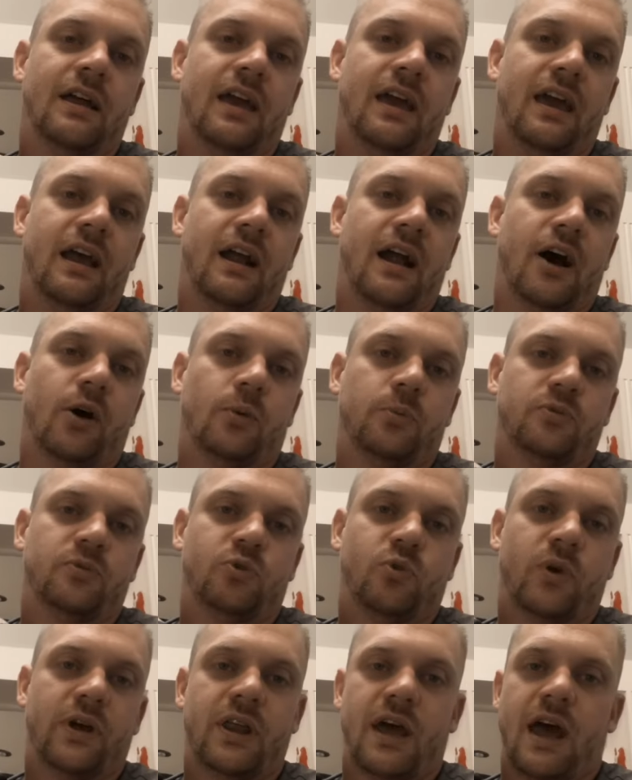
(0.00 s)
It helps
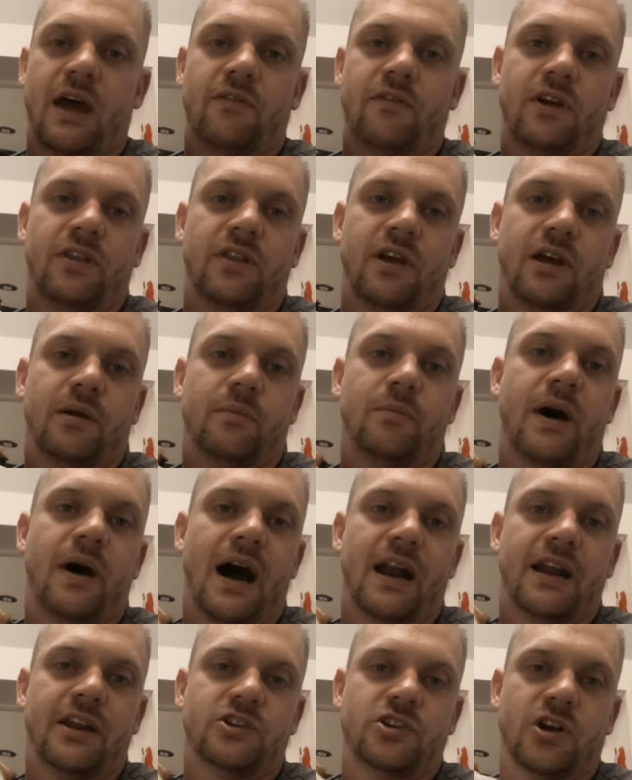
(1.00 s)
with everything.
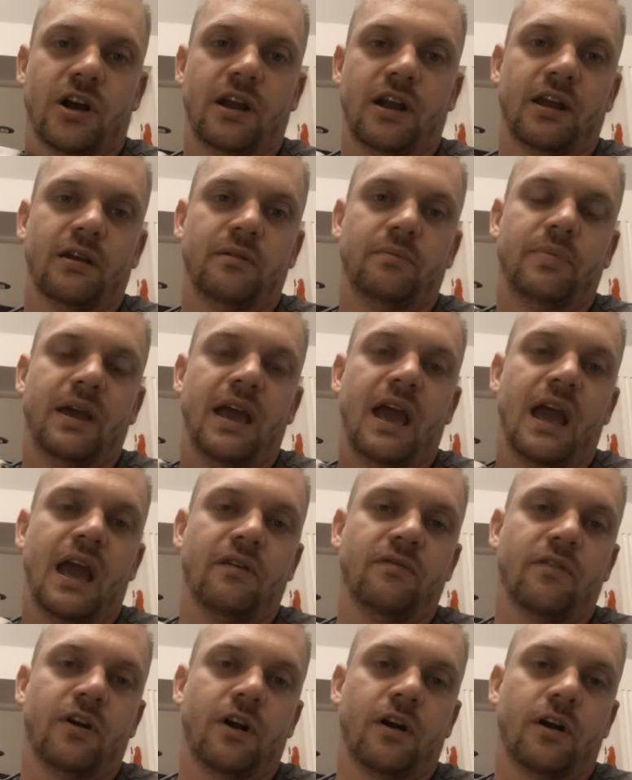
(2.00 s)
Potty training,
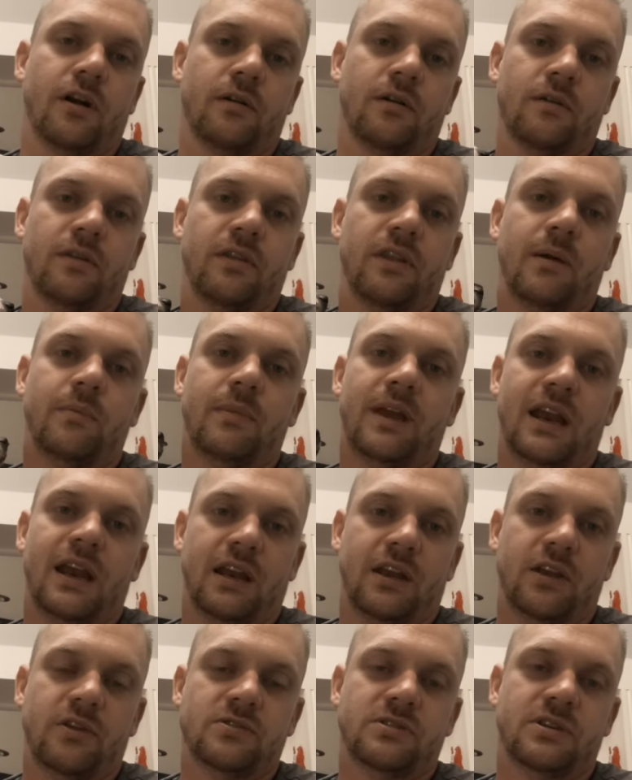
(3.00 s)
behavior, them
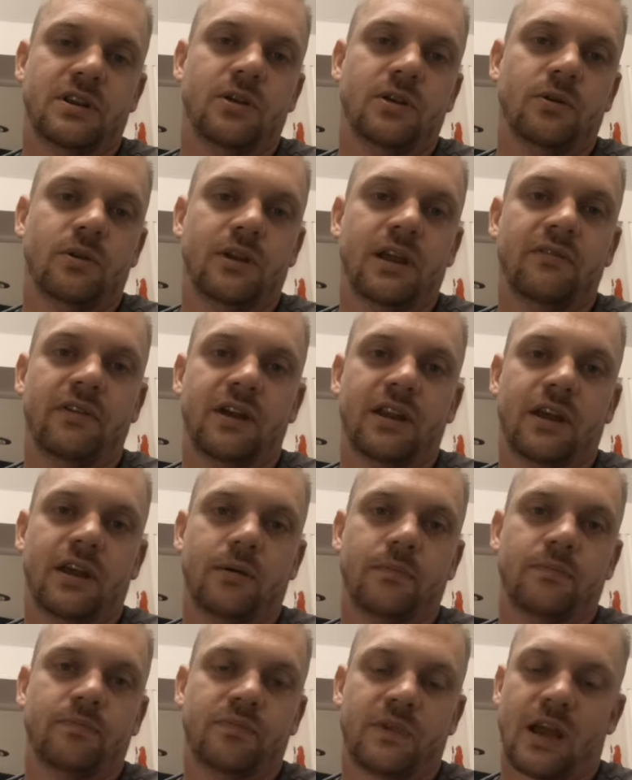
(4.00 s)
getting used to you leaving
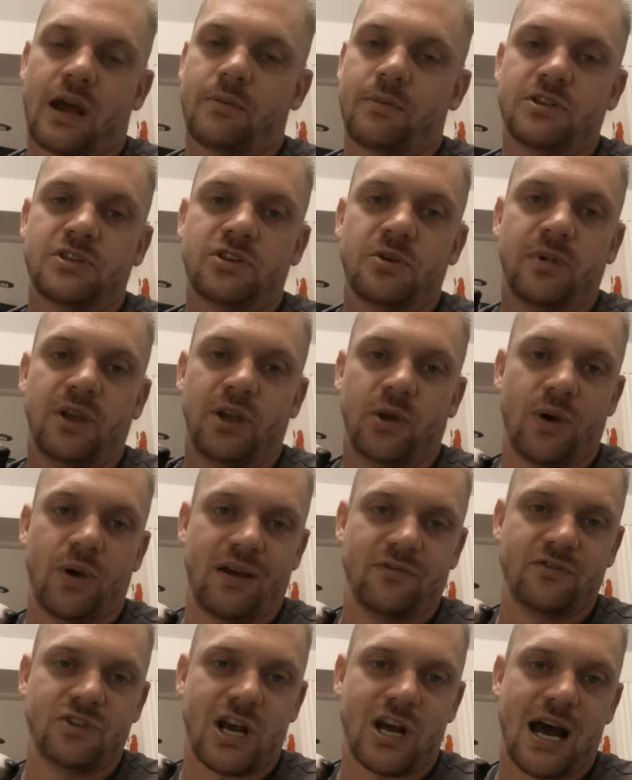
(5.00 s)
them. I'm assuming you
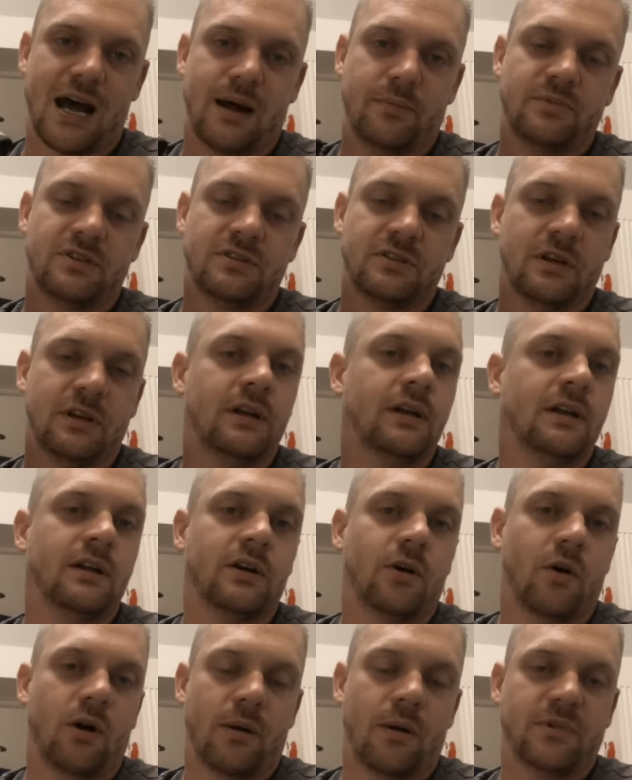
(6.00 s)
have jobs
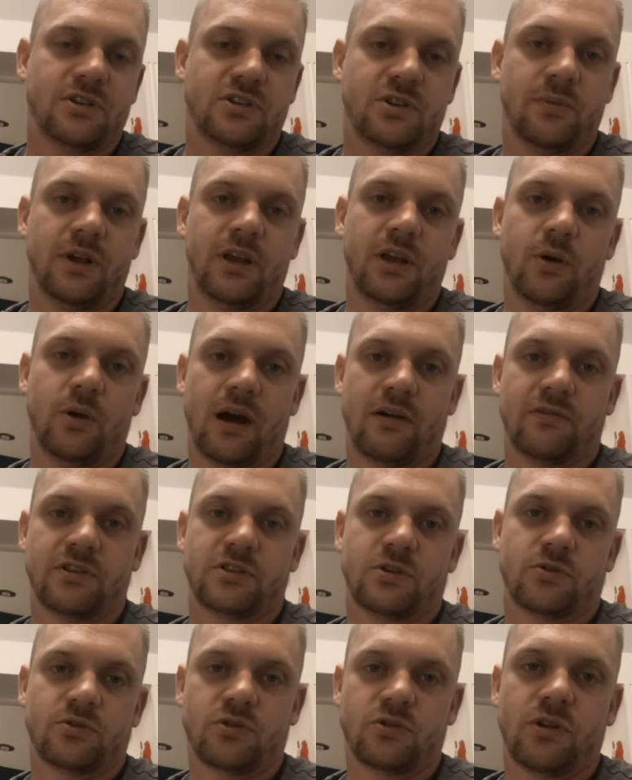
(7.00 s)
or I'm assuming you have a
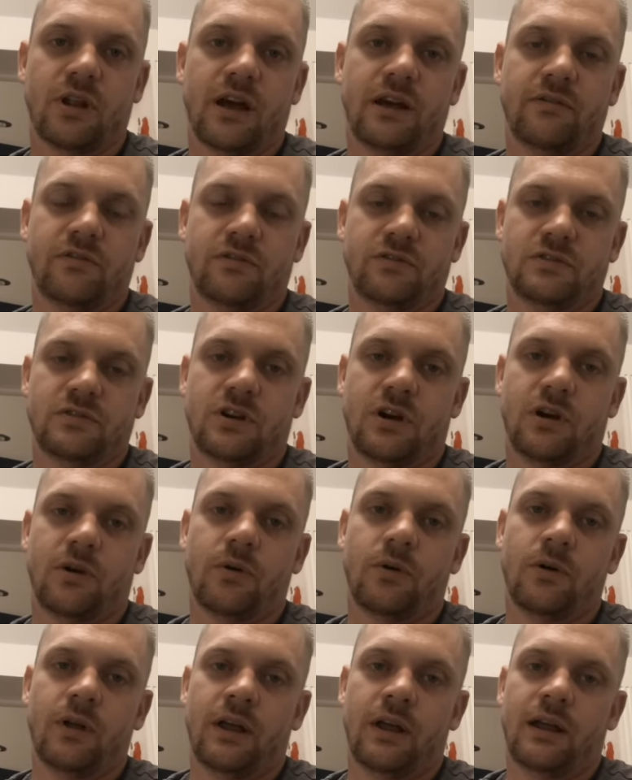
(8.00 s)
social life.
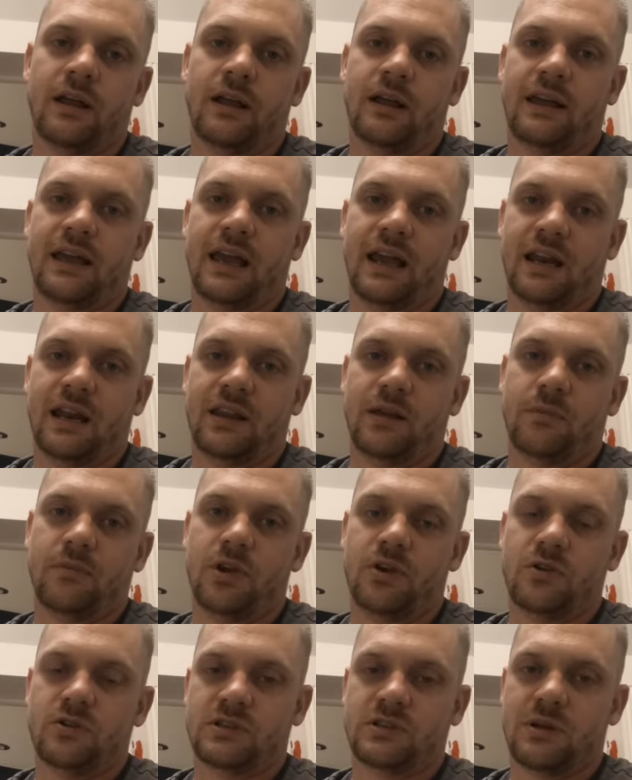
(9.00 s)
So getting them
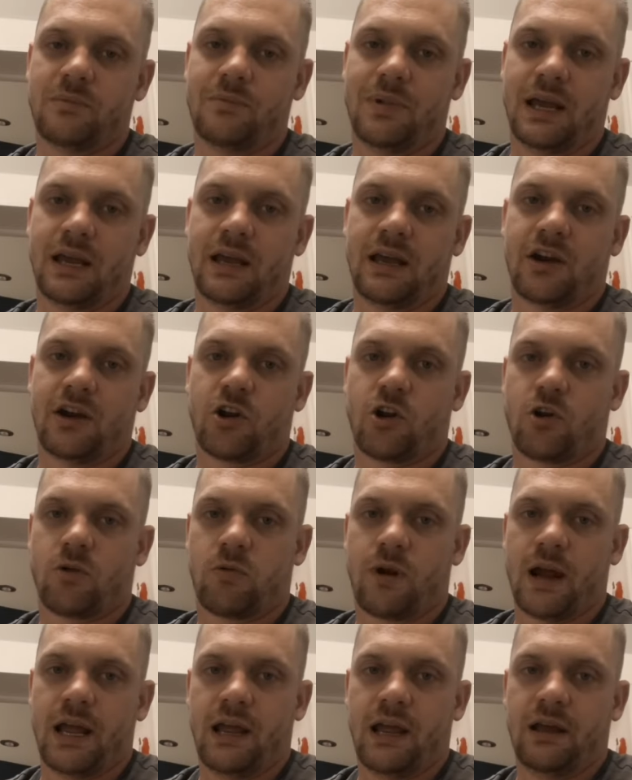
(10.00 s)
used to being in a
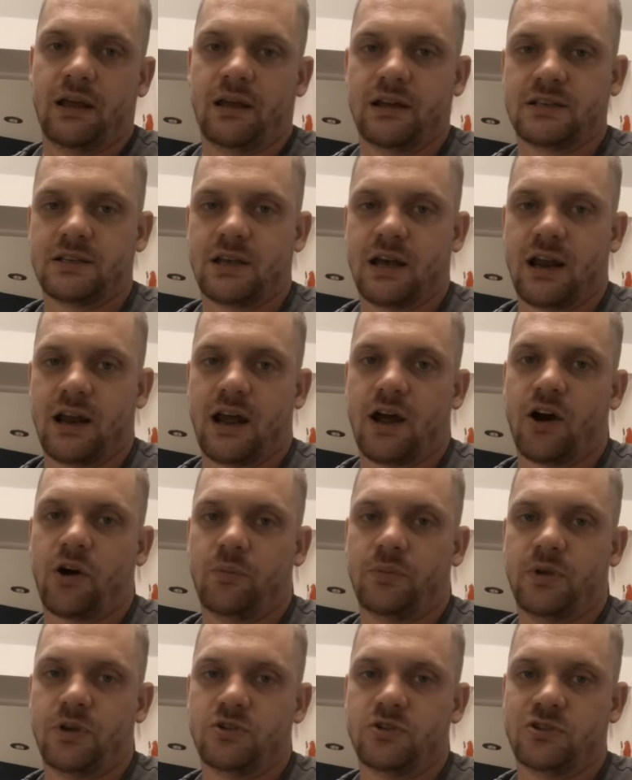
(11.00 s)
crate is going to
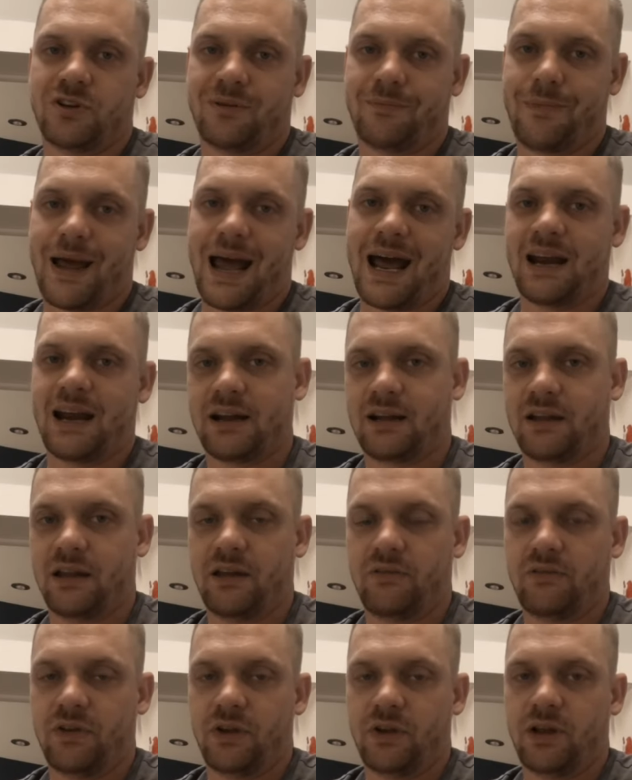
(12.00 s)
help you dramatically
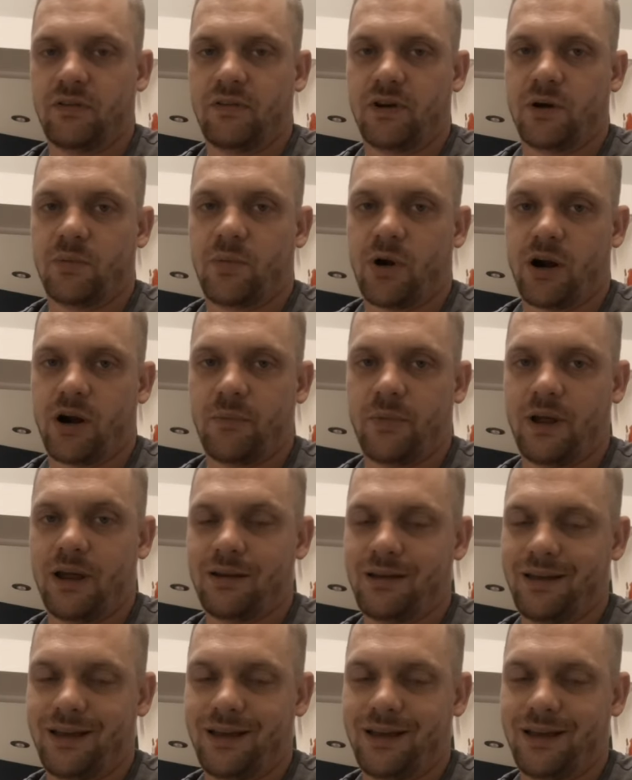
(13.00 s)
if you live in an apartment.